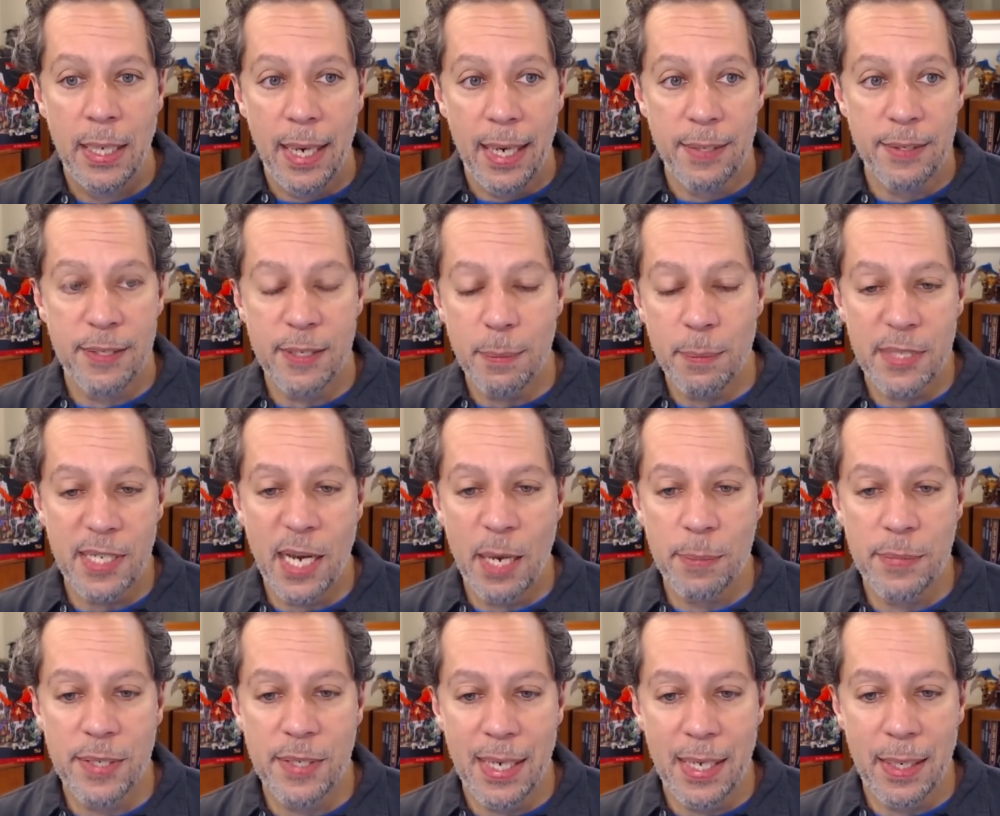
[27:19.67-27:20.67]
And
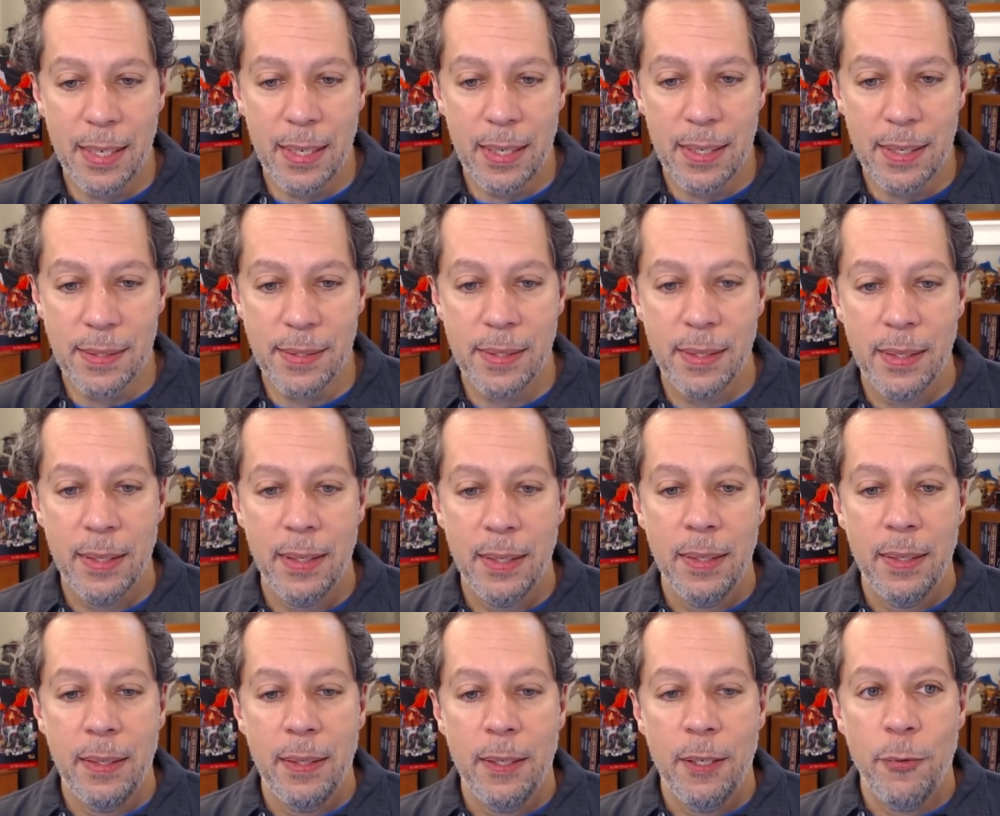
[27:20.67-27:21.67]
sometimes it is,
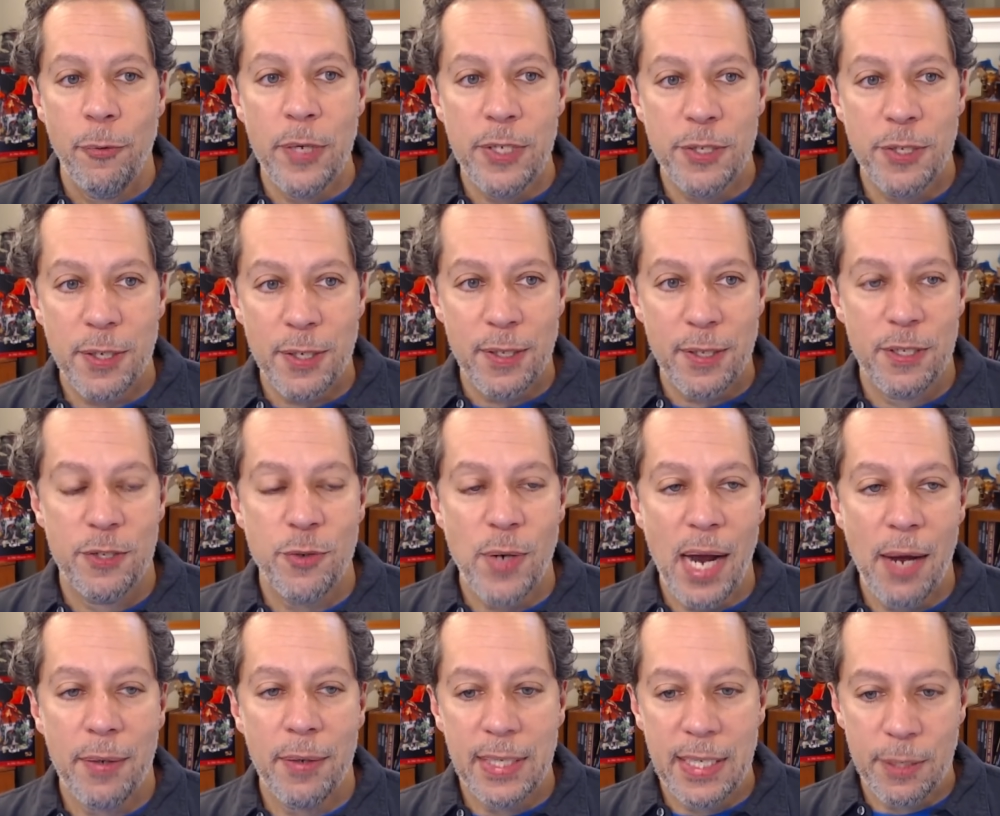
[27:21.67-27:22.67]
we took the
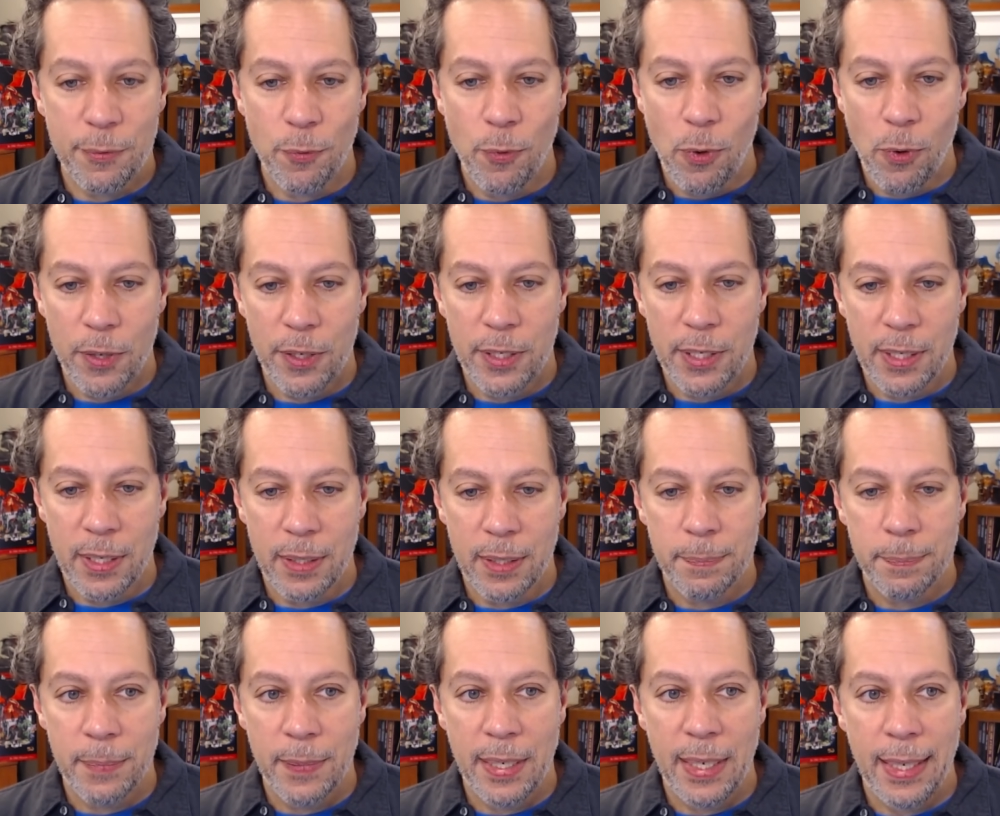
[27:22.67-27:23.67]
Drow Elite
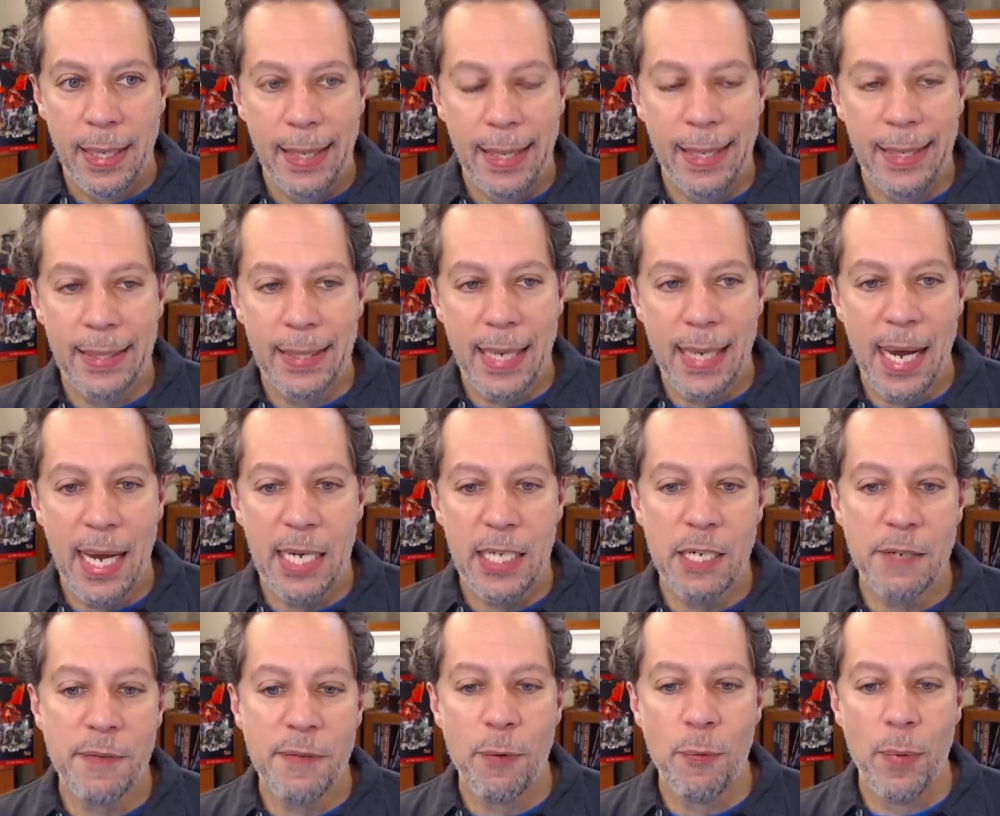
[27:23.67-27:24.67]
Warrior and
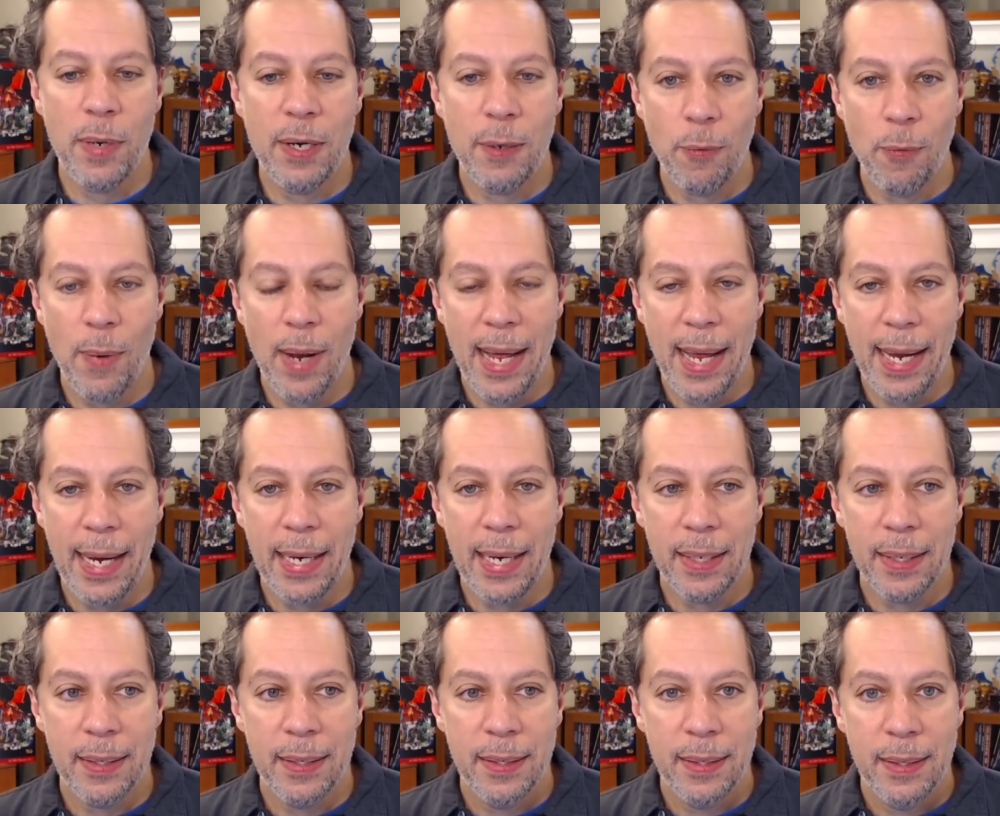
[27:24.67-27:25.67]
kind of it went
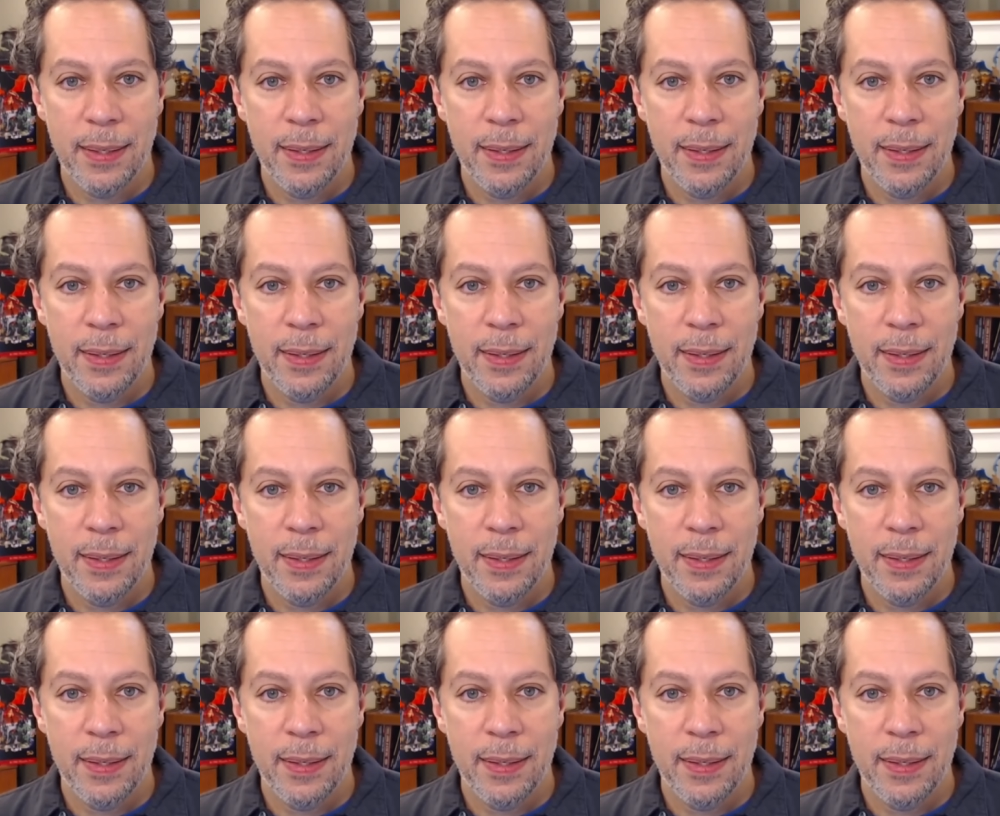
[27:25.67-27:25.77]
away.